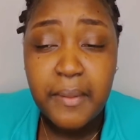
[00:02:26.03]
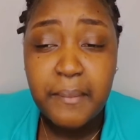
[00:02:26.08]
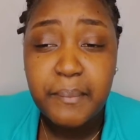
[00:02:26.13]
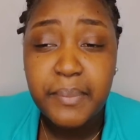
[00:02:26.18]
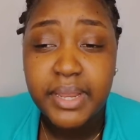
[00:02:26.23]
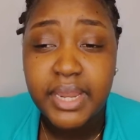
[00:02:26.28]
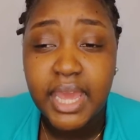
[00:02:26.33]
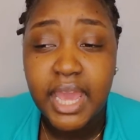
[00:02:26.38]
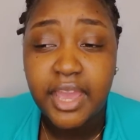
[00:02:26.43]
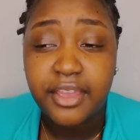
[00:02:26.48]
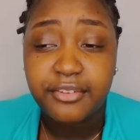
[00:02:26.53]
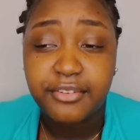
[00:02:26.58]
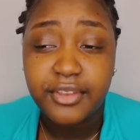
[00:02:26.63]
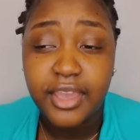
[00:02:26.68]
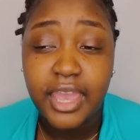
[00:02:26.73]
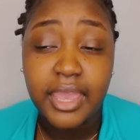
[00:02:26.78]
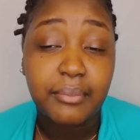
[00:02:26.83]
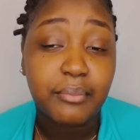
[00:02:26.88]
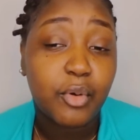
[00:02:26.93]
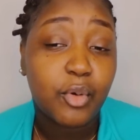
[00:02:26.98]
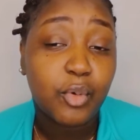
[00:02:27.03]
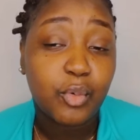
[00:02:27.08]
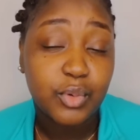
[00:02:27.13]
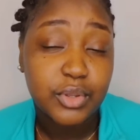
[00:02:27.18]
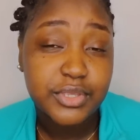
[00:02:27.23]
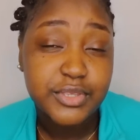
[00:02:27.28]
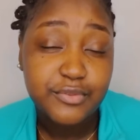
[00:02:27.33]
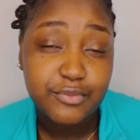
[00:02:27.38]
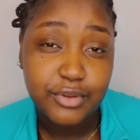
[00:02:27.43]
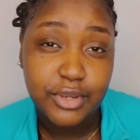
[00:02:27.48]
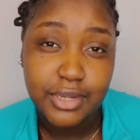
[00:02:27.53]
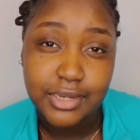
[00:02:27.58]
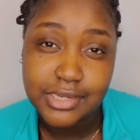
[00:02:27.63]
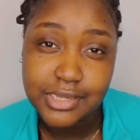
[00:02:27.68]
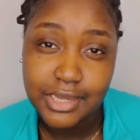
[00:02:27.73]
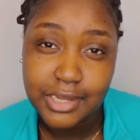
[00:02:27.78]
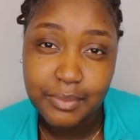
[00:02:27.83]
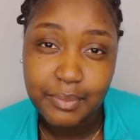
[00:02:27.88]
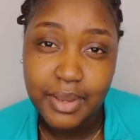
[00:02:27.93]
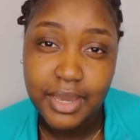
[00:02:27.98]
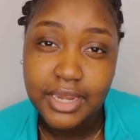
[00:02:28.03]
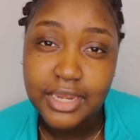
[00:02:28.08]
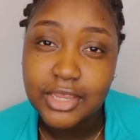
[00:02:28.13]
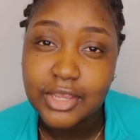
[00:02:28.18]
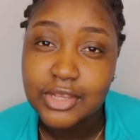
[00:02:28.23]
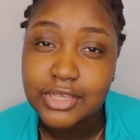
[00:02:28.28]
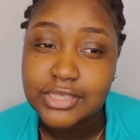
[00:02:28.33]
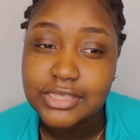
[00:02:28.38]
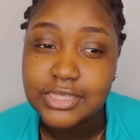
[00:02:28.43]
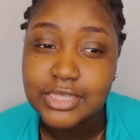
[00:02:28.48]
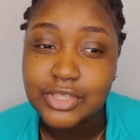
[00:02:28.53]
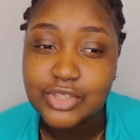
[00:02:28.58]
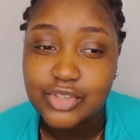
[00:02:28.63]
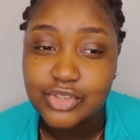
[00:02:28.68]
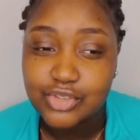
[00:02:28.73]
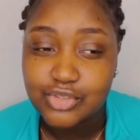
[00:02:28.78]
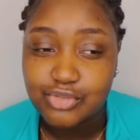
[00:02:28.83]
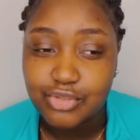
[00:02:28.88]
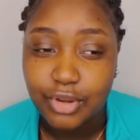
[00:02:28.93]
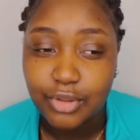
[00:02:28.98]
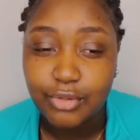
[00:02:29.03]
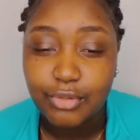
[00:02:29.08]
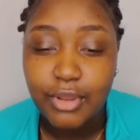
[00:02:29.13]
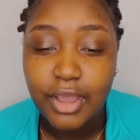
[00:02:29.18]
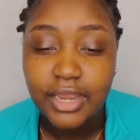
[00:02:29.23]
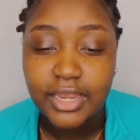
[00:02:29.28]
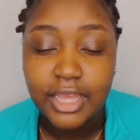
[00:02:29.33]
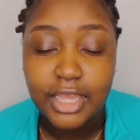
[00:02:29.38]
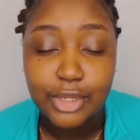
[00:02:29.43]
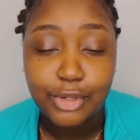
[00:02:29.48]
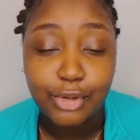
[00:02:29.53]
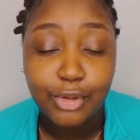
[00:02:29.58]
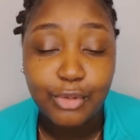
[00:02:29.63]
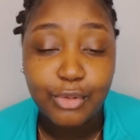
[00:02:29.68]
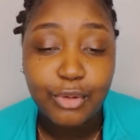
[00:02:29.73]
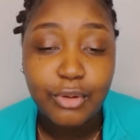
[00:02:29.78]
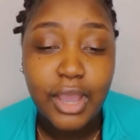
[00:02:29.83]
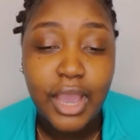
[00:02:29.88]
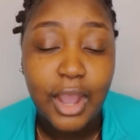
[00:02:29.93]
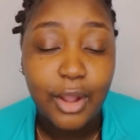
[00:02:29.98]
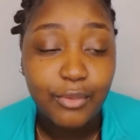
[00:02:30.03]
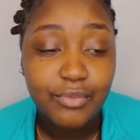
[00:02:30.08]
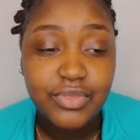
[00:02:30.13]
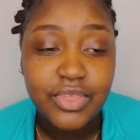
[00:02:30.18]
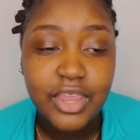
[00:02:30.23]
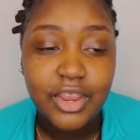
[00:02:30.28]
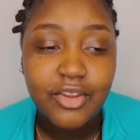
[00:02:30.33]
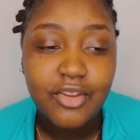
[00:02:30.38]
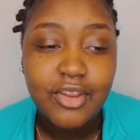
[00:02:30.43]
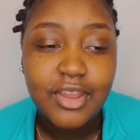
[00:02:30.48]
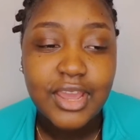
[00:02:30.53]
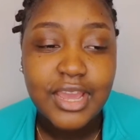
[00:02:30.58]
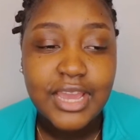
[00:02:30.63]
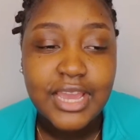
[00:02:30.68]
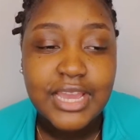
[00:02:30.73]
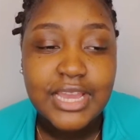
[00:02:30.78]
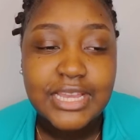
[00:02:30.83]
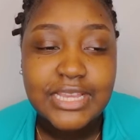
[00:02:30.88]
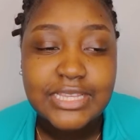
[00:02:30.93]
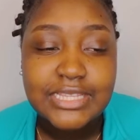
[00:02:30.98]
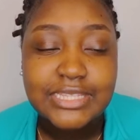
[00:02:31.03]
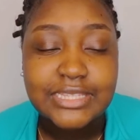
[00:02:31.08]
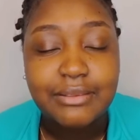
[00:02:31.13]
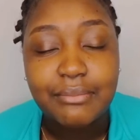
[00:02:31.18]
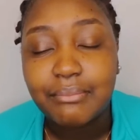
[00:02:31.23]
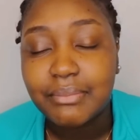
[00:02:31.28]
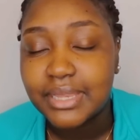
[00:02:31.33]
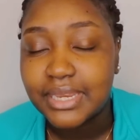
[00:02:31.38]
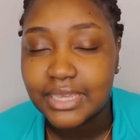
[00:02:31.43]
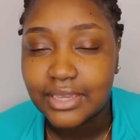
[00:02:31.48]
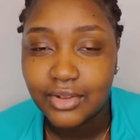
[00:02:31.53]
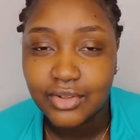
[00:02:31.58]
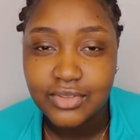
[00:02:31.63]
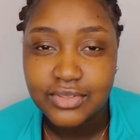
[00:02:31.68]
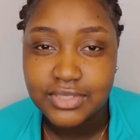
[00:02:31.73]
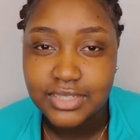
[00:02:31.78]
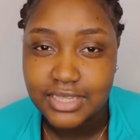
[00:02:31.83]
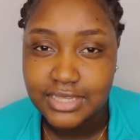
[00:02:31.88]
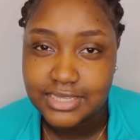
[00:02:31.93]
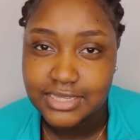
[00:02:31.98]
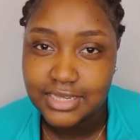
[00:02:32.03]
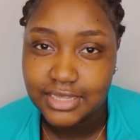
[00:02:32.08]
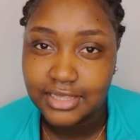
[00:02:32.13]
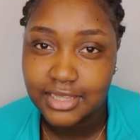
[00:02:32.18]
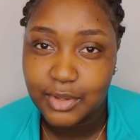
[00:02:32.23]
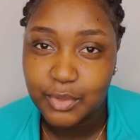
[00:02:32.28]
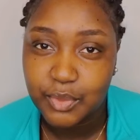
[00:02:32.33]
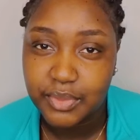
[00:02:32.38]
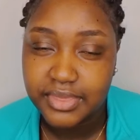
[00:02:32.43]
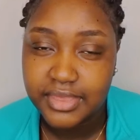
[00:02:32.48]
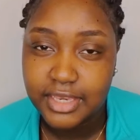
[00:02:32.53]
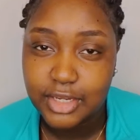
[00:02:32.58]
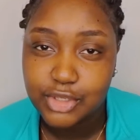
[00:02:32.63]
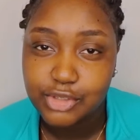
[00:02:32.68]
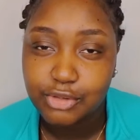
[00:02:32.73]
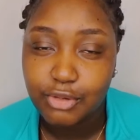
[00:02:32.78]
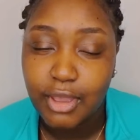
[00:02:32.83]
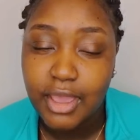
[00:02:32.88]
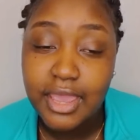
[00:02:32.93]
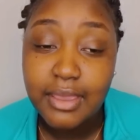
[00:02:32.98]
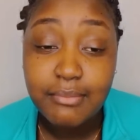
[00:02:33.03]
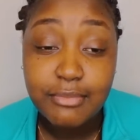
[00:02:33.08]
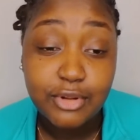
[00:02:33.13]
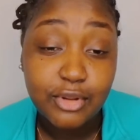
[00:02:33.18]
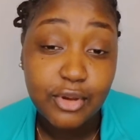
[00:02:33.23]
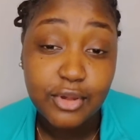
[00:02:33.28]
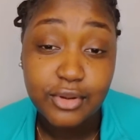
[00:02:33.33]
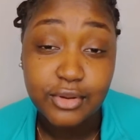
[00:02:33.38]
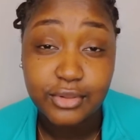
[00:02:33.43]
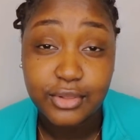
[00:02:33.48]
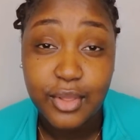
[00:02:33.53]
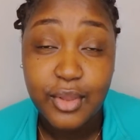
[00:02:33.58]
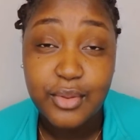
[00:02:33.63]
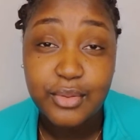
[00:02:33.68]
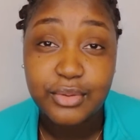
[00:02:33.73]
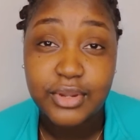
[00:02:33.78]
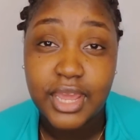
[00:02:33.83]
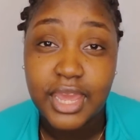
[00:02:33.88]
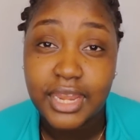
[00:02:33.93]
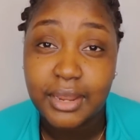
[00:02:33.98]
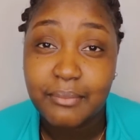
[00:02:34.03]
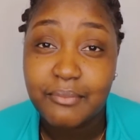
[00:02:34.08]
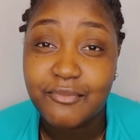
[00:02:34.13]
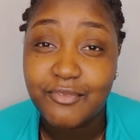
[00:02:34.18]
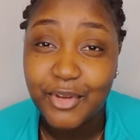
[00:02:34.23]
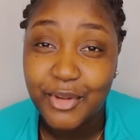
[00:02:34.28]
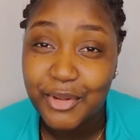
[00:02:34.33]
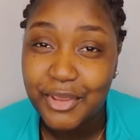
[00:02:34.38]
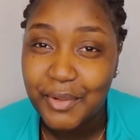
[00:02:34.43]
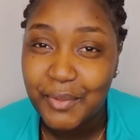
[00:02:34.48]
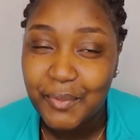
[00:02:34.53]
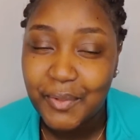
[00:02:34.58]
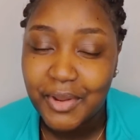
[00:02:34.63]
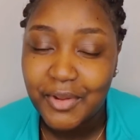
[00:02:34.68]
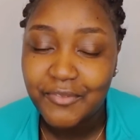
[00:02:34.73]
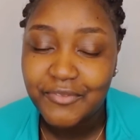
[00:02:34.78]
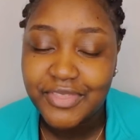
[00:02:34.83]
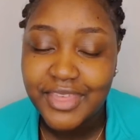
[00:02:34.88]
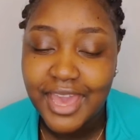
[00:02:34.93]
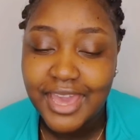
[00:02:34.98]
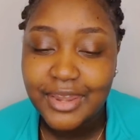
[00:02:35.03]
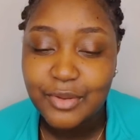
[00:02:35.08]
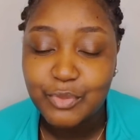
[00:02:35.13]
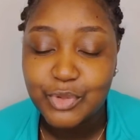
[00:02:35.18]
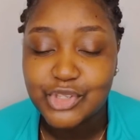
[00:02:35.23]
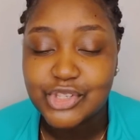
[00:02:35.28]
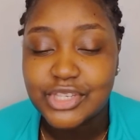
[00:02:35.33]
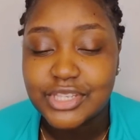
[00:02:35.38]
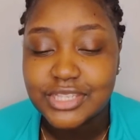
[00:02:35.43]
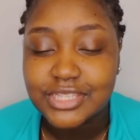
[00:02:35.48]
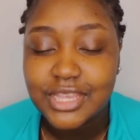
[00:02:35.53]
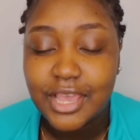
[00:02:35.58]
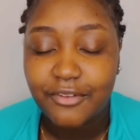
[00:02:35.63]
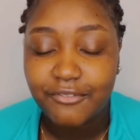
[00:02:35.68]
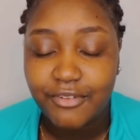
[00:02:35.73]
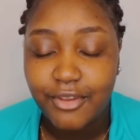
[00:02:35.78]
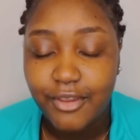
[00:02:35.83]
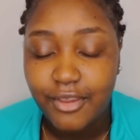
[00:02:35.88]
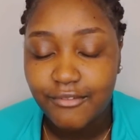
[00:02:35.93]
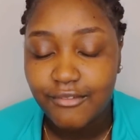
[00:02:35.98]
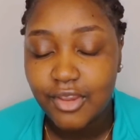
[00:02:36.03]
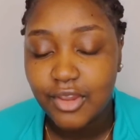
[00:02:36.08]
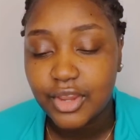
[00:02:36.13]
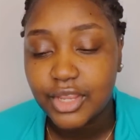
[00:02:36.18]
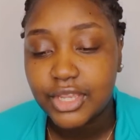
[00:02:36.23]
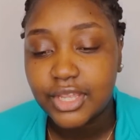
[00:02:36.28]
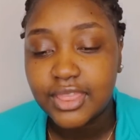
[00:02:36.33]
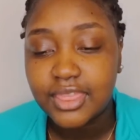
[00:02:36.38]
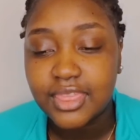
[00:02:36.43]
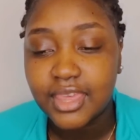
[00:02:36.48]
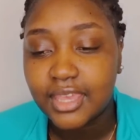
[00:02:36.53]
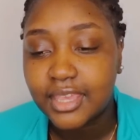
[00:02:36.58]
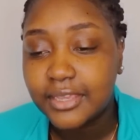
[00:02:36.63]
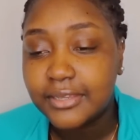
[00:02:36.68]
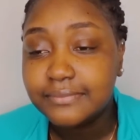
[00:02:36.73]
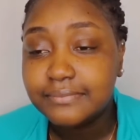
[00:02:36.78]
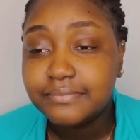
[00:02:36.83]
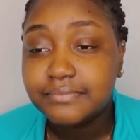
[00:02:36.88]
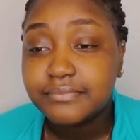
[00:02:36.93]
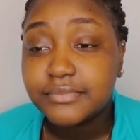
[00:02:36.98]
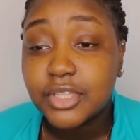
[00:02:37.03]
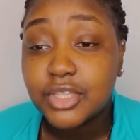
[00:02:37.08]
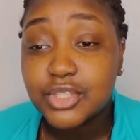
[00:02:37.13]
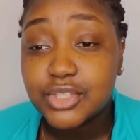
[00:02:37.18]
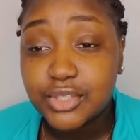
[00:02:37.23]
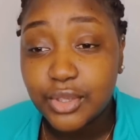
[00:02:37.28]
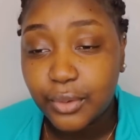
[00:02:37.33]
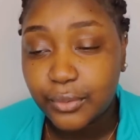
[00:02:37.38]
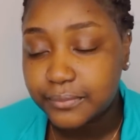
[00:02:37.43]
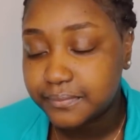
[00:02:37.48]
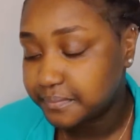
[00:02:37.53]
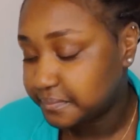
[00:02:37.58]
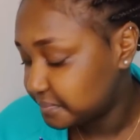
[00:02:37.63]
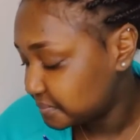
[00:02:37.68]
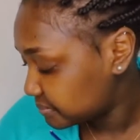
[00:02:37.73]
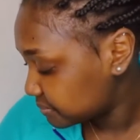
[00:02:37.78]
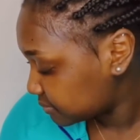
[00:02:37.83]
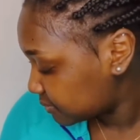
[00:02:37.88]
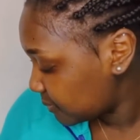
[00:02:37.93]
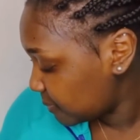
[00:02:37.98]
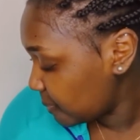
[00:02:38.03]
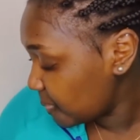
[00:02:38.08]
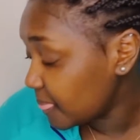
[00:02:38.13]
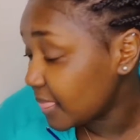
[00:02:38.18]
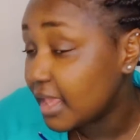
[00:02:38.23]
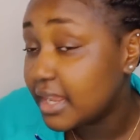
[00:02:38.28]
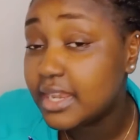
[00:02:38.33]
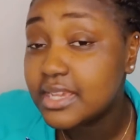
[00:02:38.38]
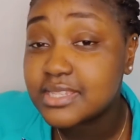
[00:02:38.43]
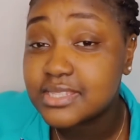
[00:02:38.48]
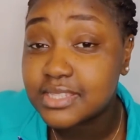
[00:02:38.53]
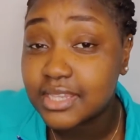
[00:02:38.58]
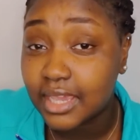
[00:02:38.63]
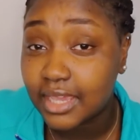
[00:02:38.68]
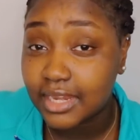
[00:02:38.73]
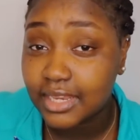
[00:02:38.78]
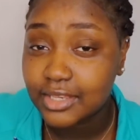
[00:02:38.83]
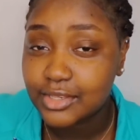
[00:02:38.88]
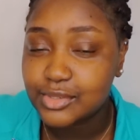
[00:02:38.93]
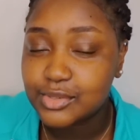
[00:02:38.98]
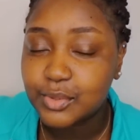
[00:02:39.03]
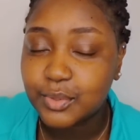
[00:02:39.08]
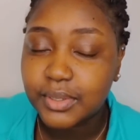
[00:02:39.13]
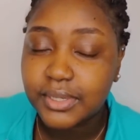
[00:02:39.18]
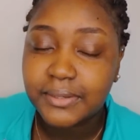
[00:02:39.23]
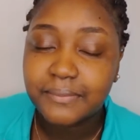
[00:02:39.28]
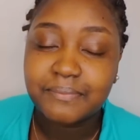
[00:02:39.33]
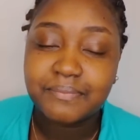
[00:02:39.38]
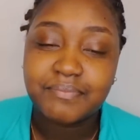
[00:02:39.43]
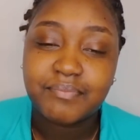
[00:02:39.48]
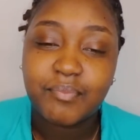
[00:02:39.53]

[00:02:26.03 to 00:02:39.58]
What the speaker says: But I'm always free to talk about it because it's a struggle, and I know out there somebody else is dealing with it. So I am not alone, and I'm very aware of that, which is a very, very good thing. So let's get into it.